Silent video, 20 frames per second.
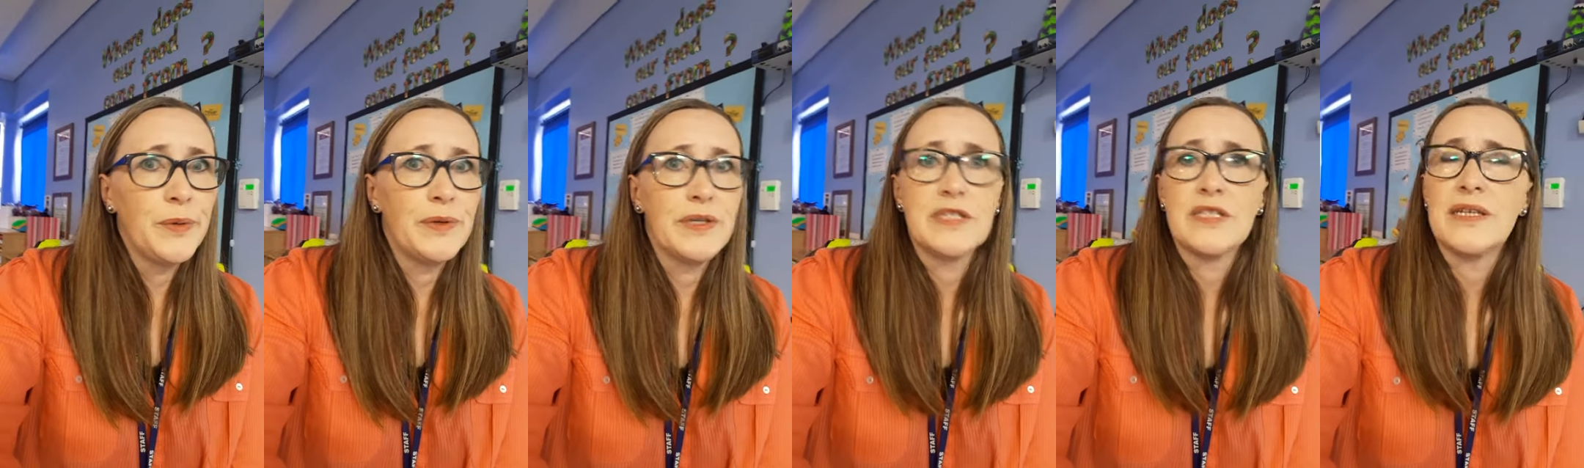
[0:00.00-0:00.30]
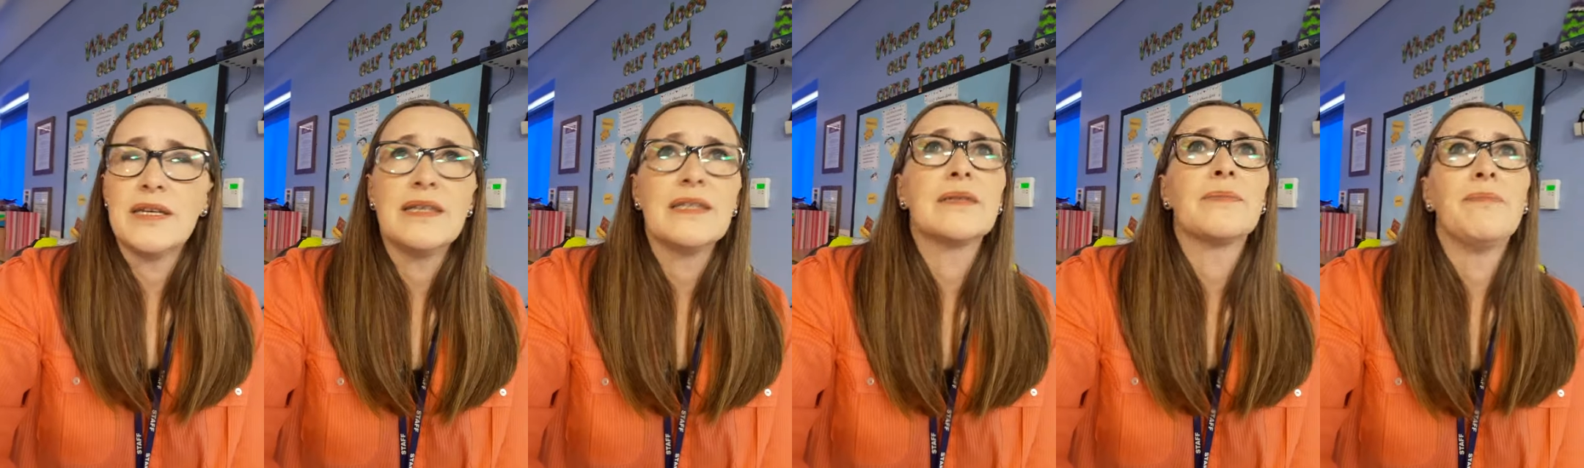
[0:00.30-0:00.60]
which
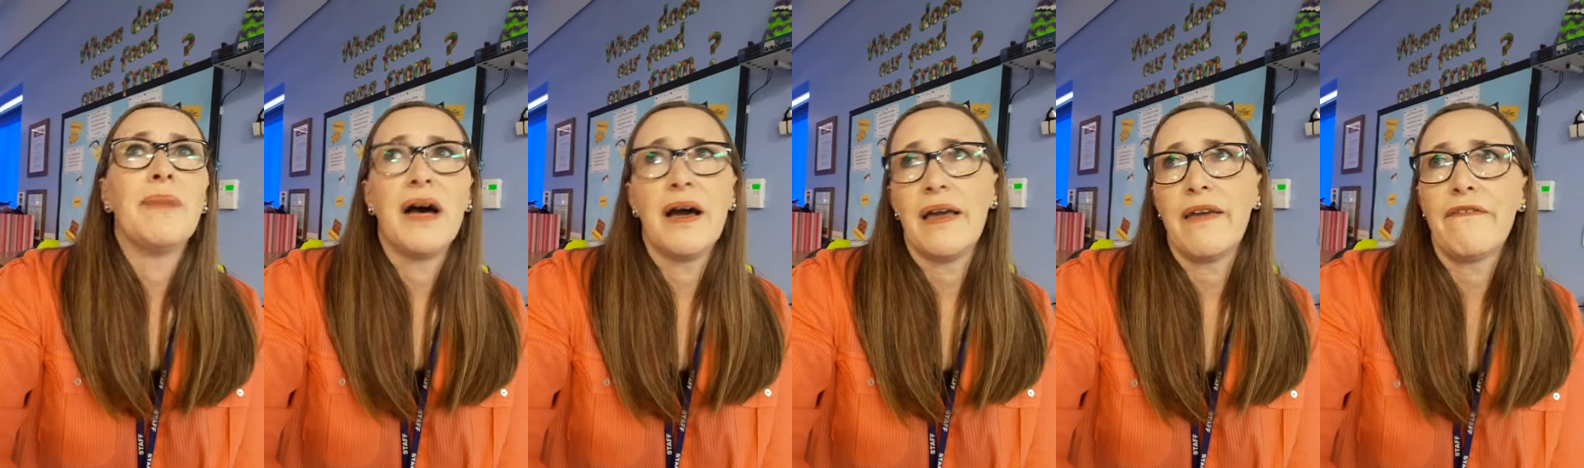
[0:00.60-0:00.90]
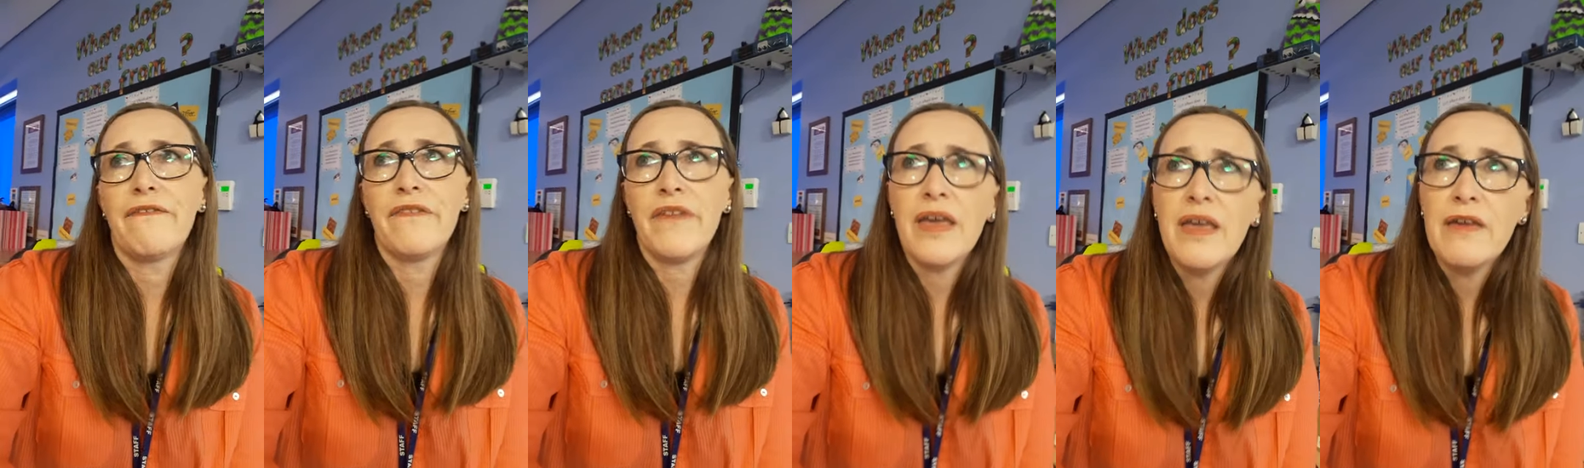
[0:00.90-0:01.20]
is my
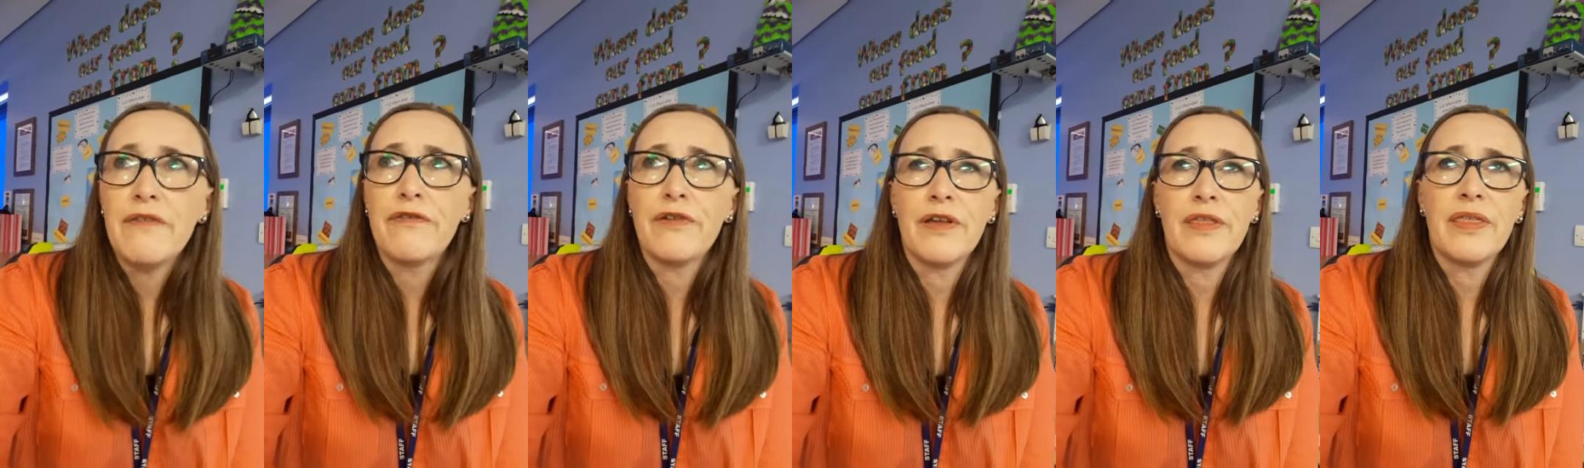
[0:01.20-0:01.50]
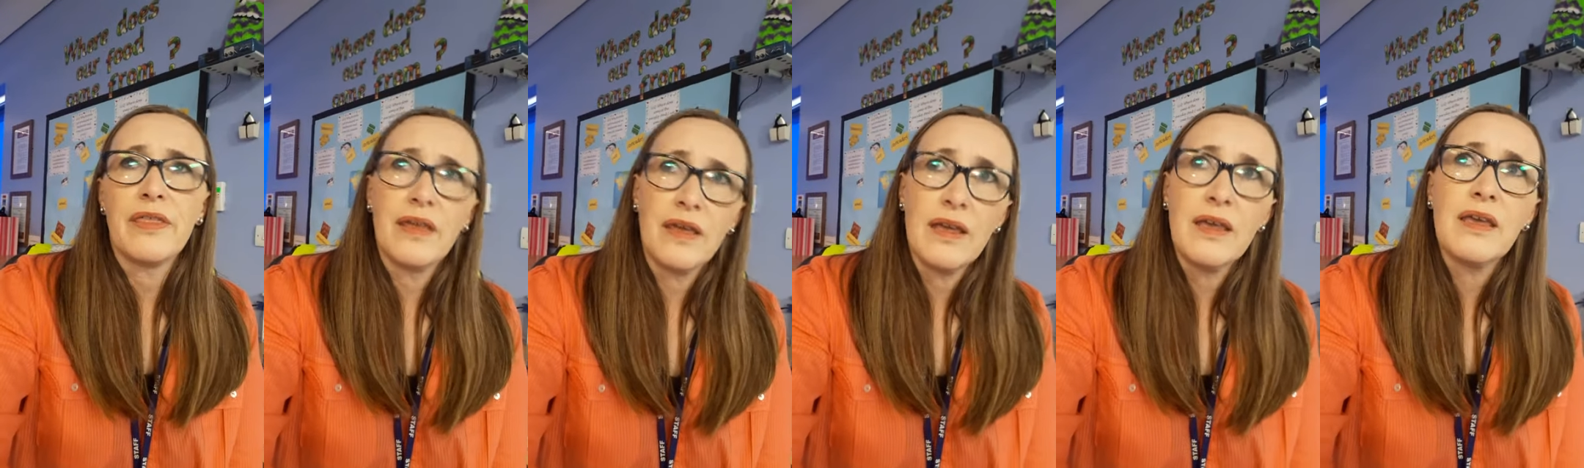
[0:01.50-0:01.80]
favourite
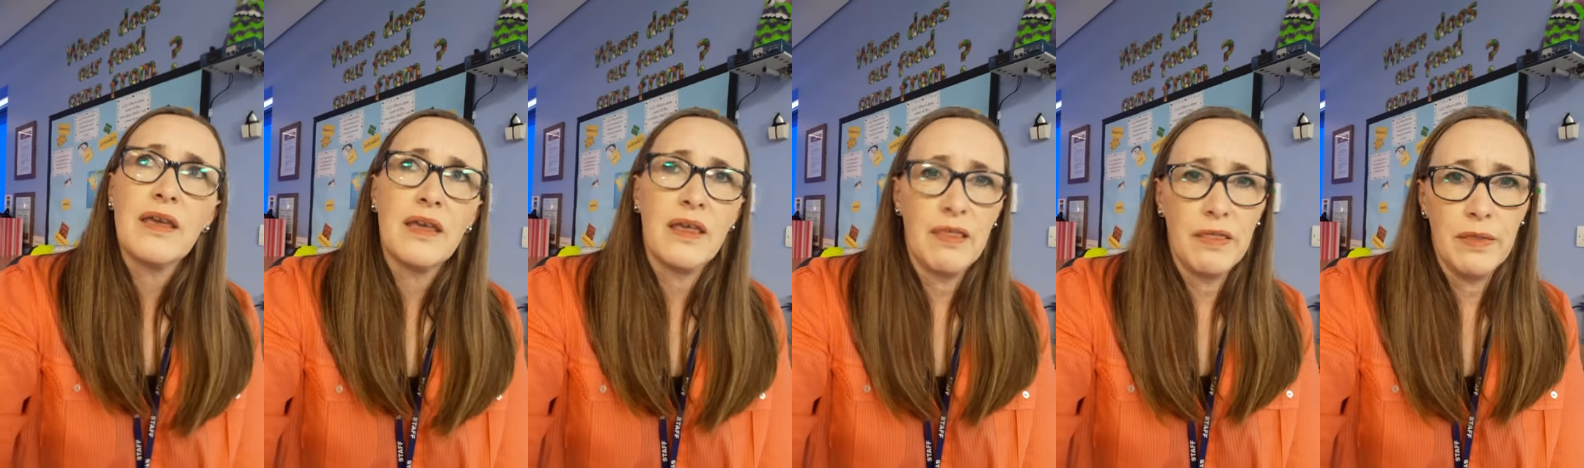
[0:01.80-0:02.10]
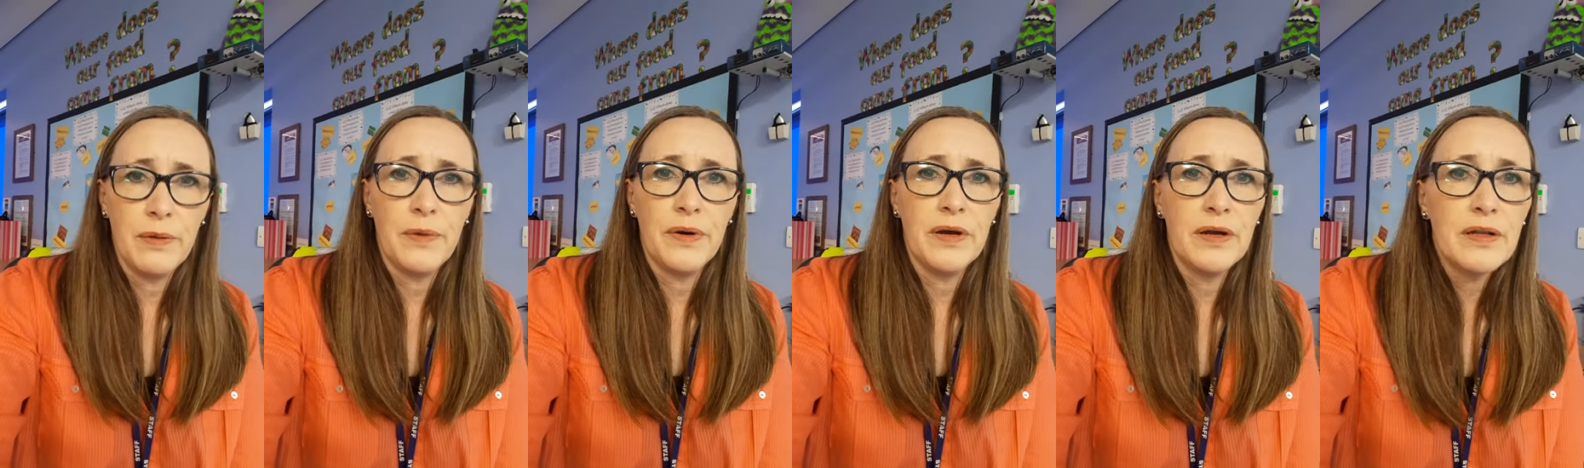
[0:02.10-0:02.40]
thing in
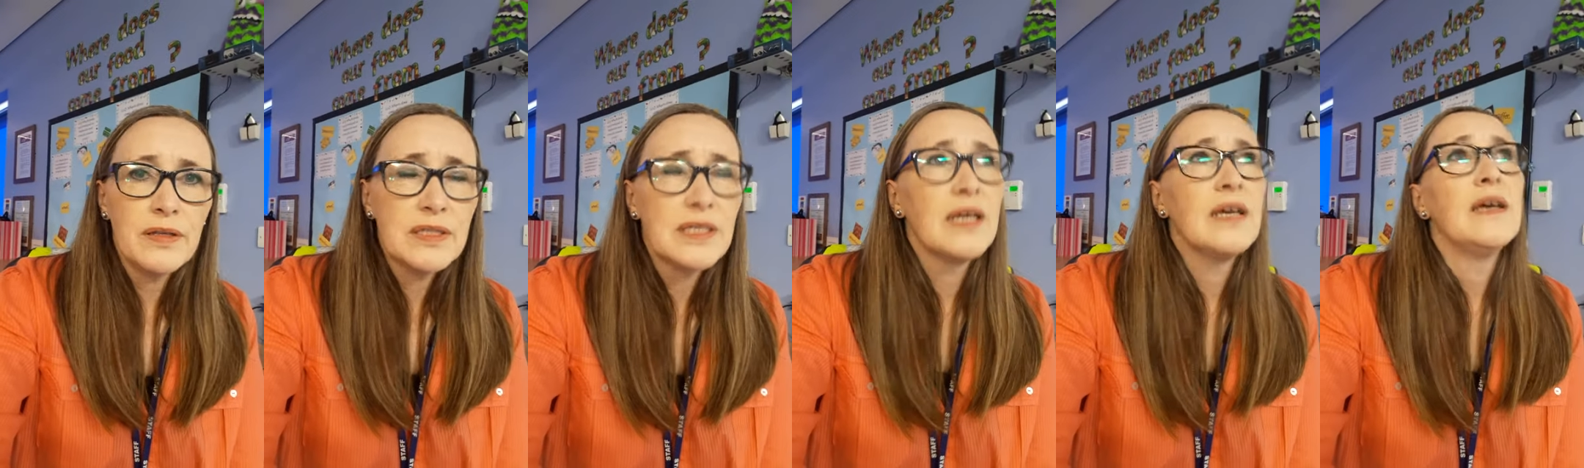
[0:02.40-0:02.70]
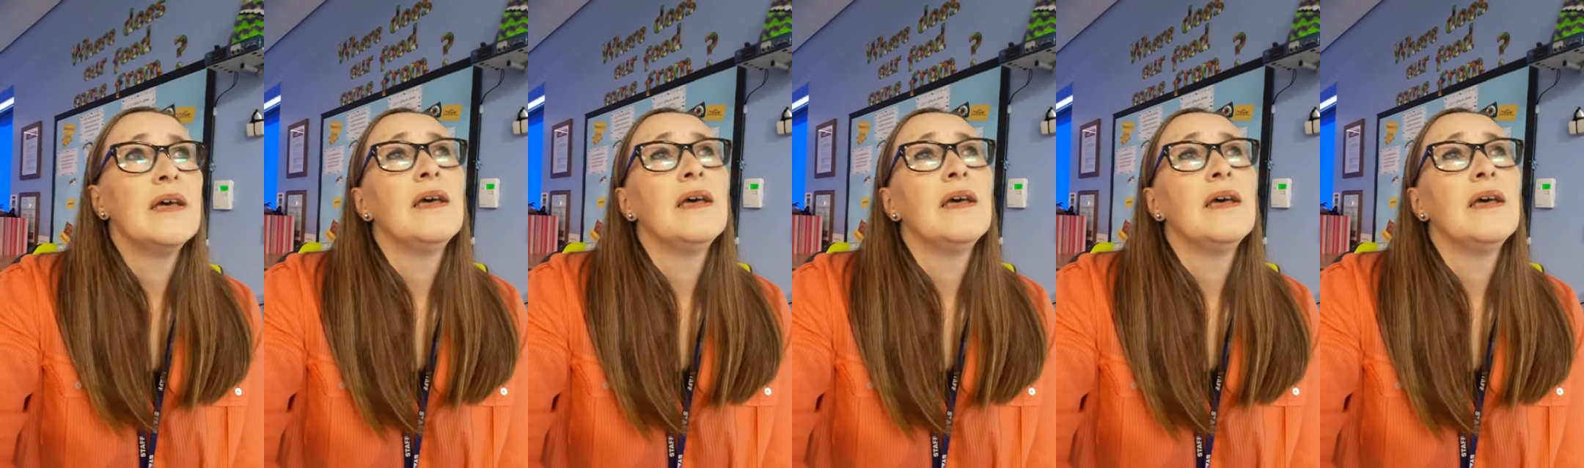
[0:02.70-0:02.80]
the world.